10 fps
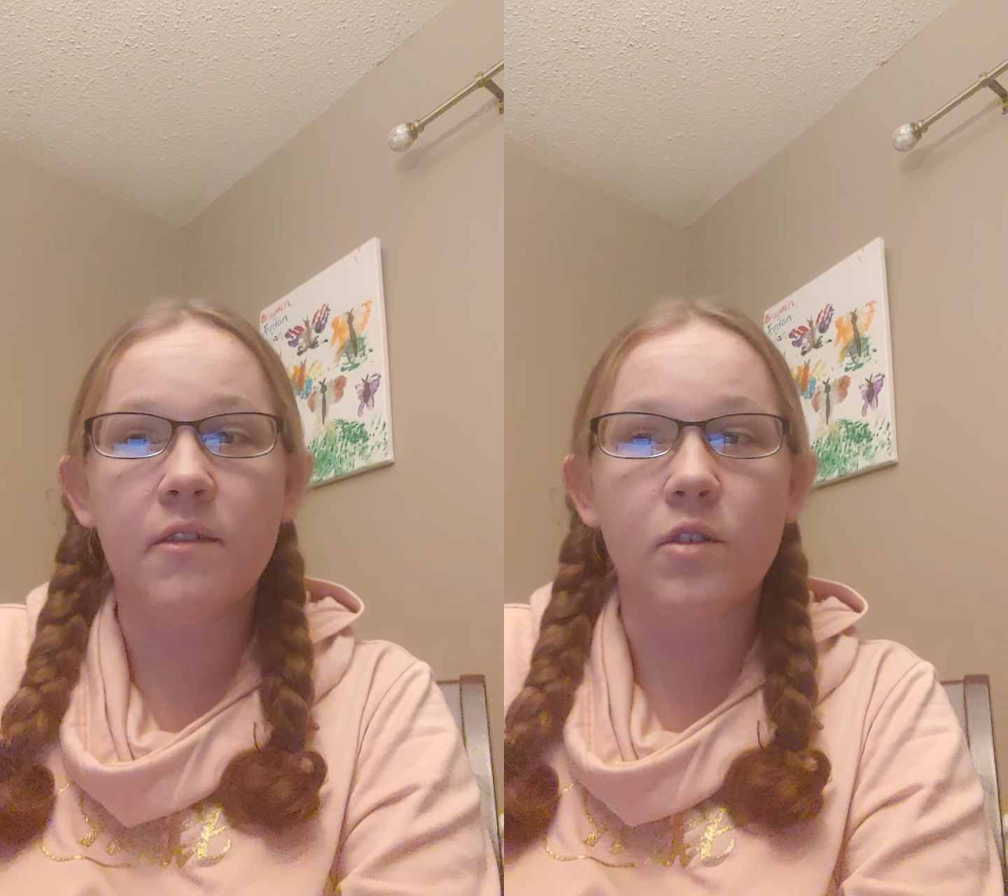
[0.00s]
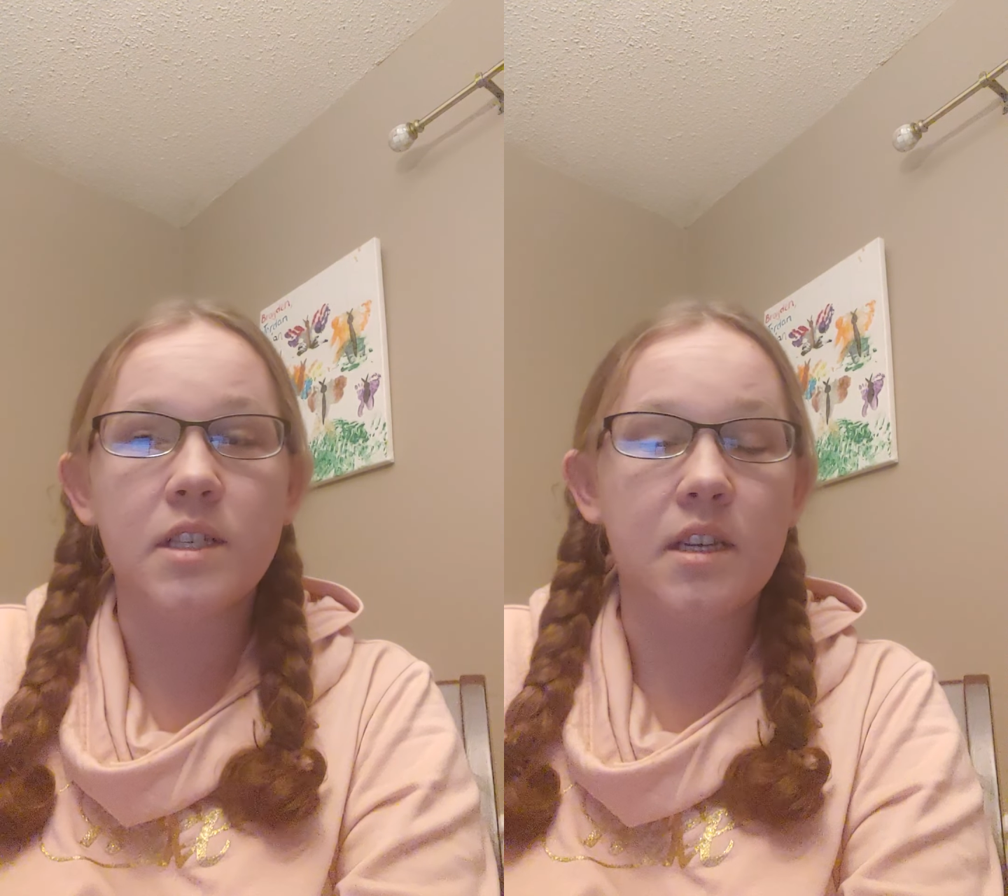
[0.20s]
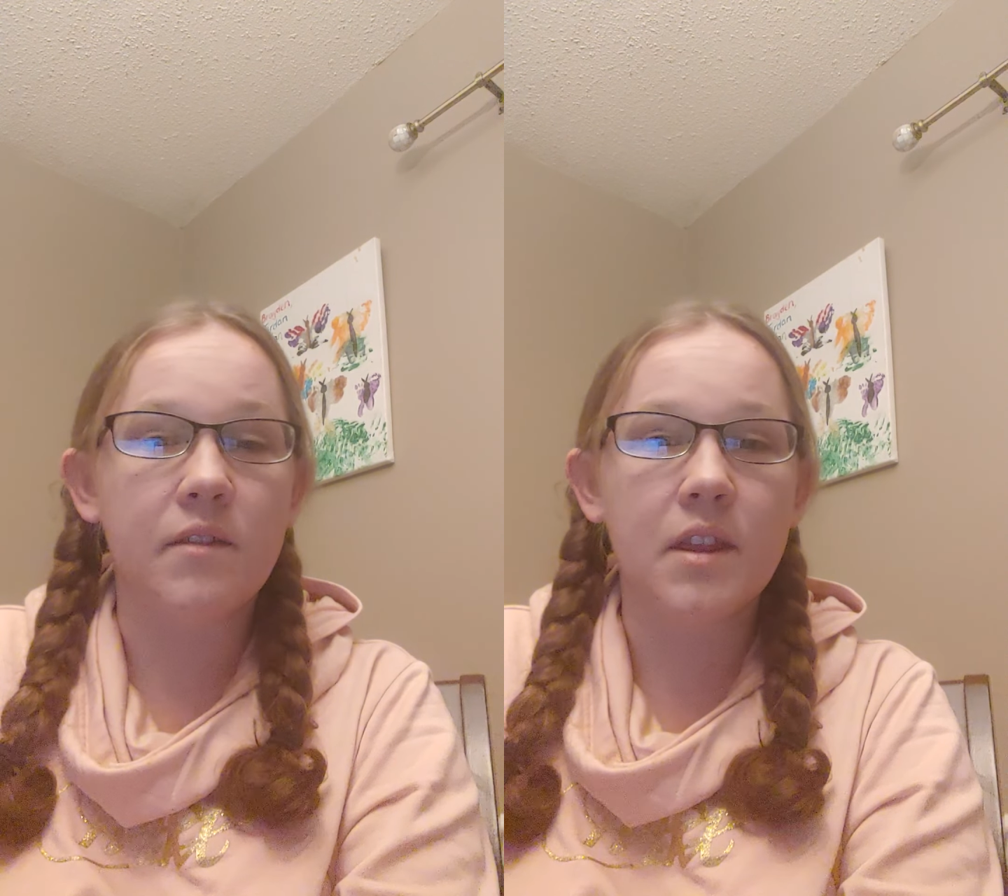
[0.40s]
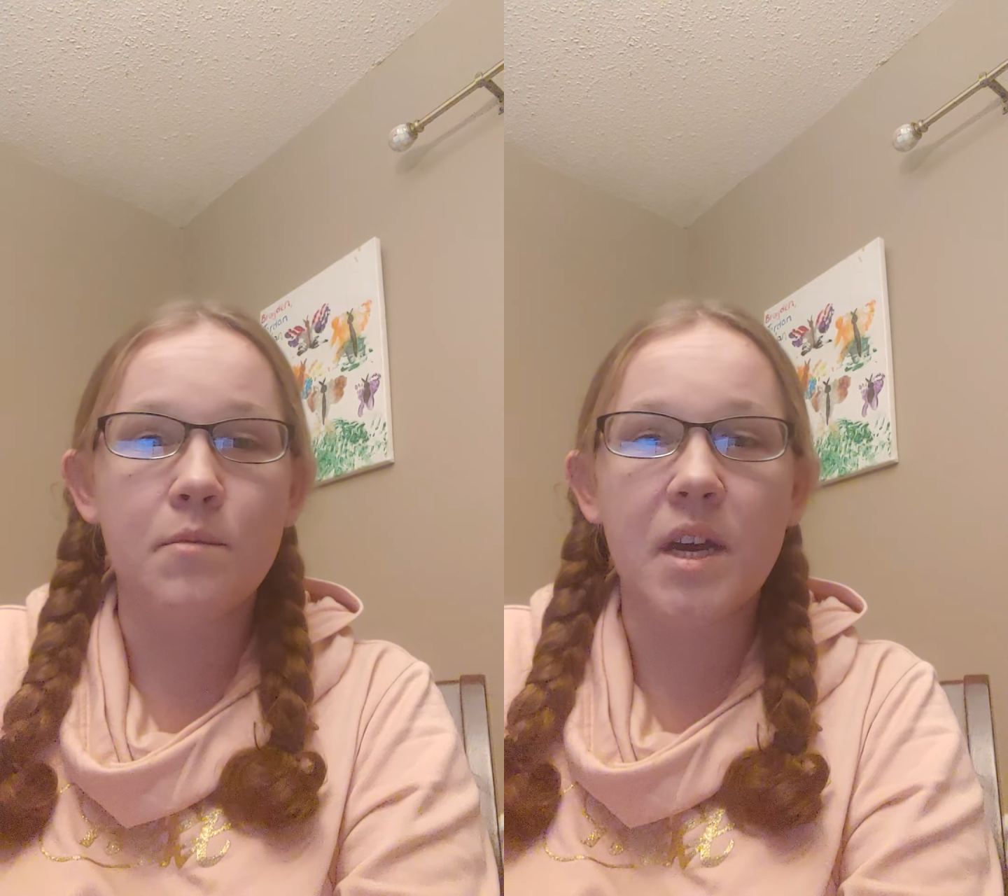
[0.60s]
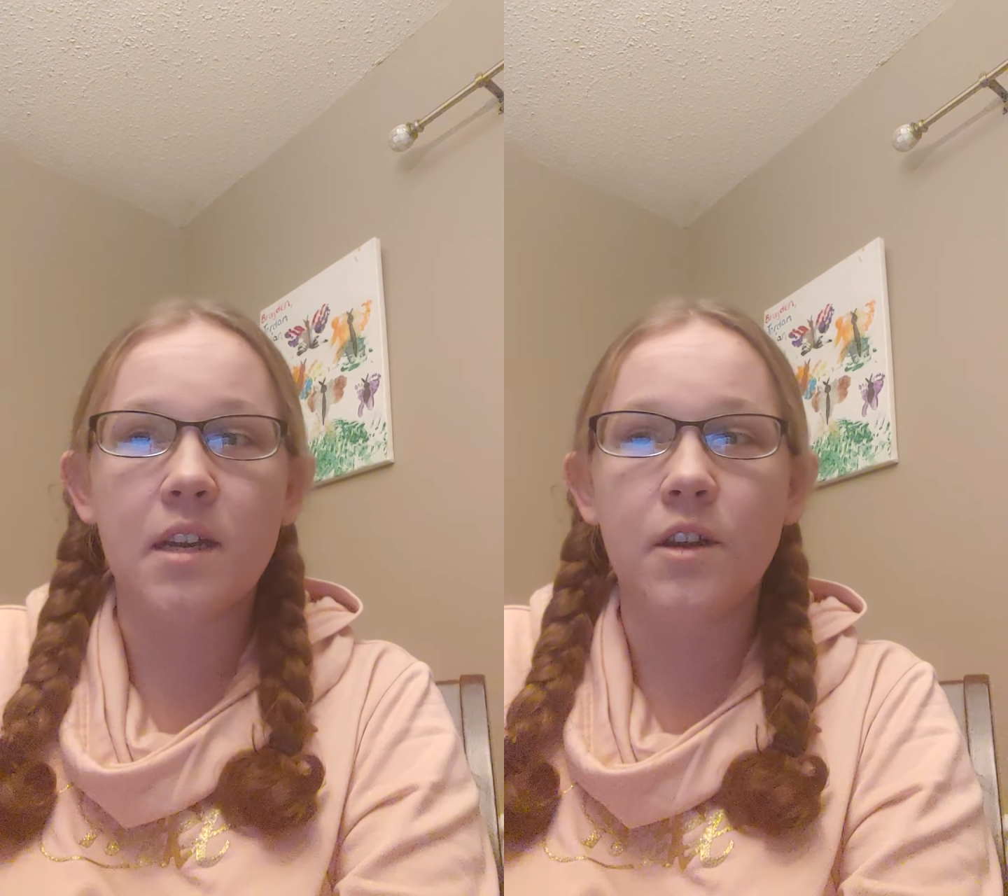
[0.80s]
of receiving the
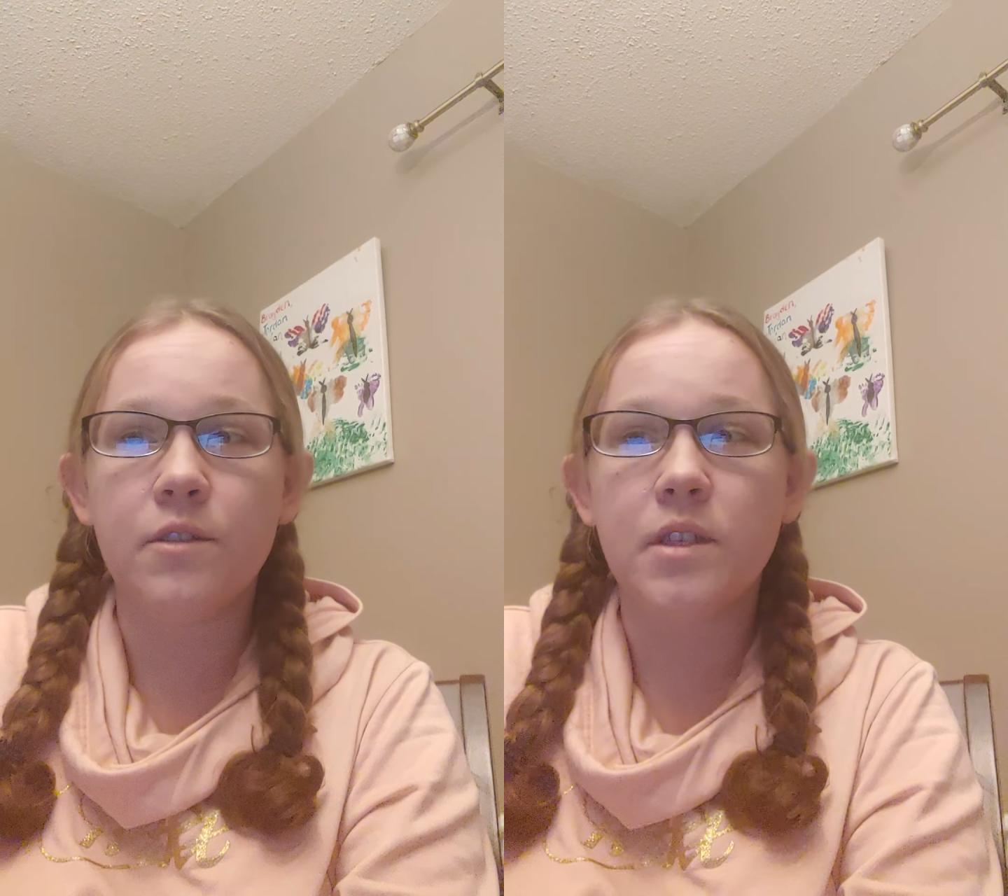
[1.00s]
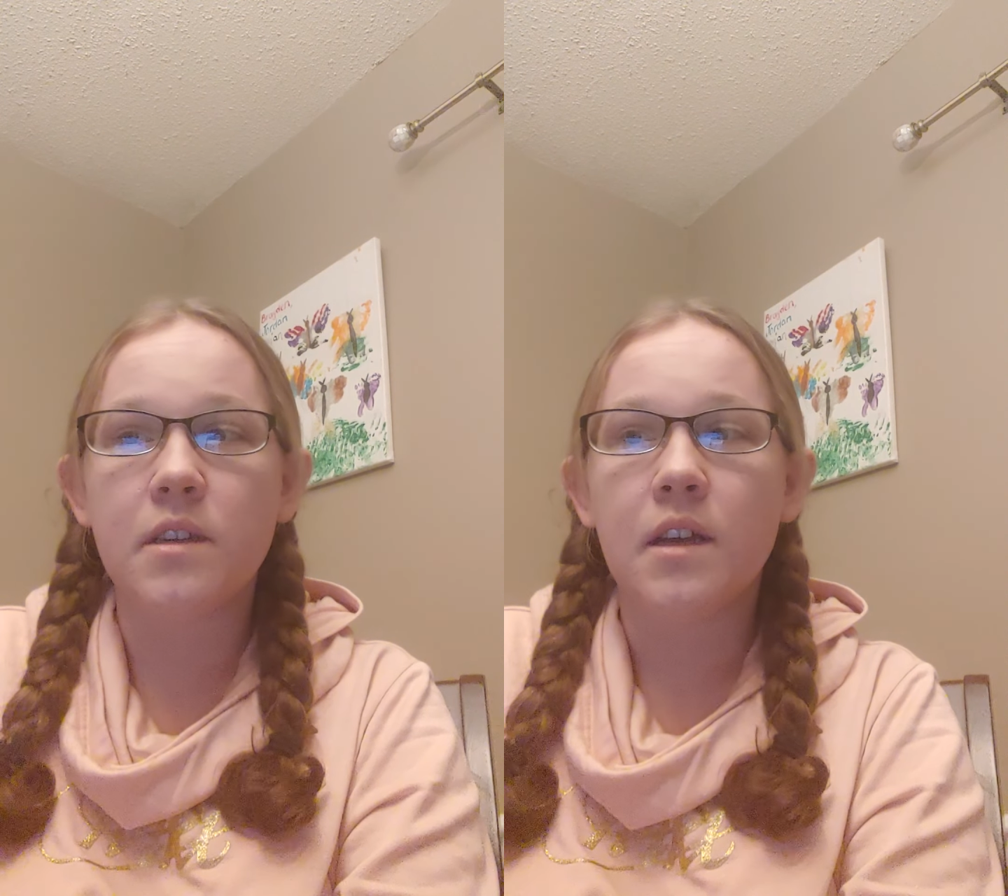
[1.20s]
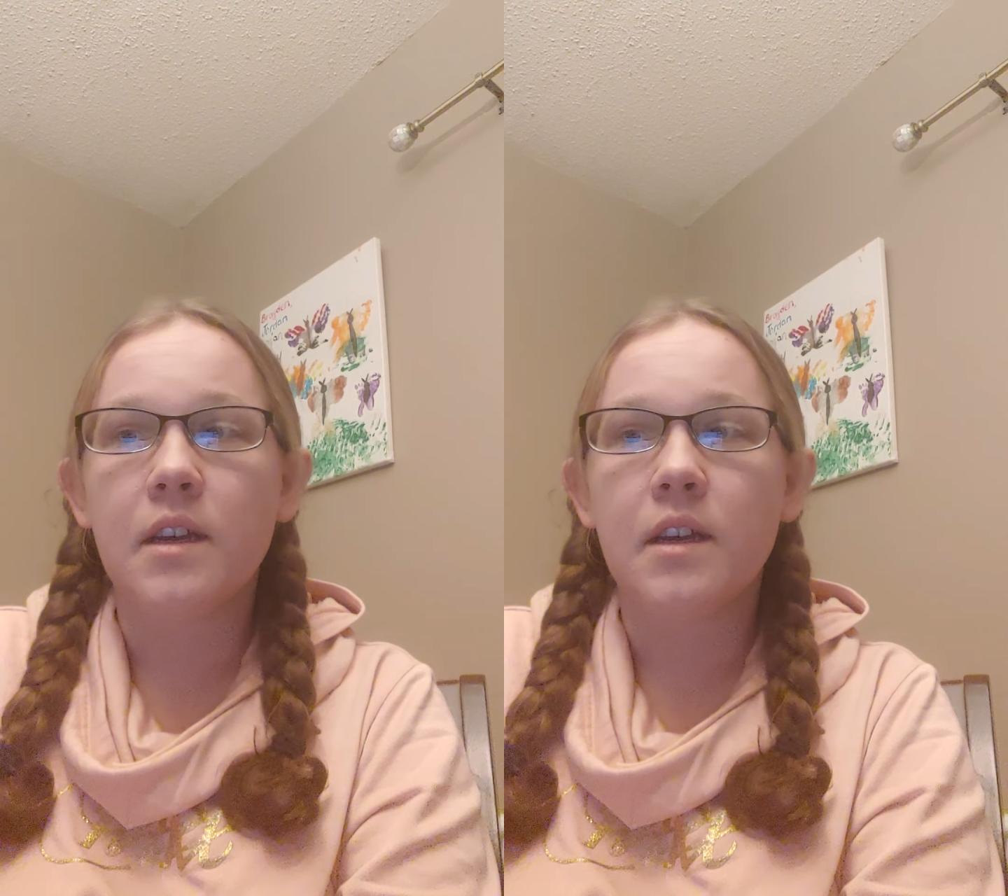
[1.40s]
bad news.